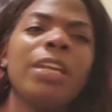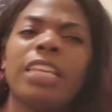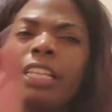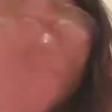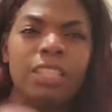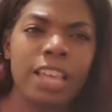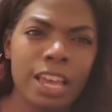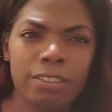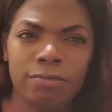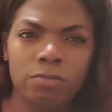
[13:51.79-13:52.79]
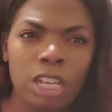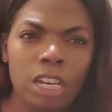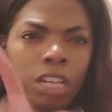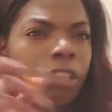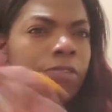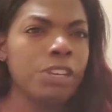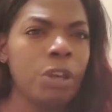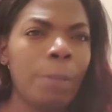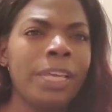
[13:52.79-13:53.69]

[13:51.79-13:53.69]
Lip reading: gonna get into that in another video,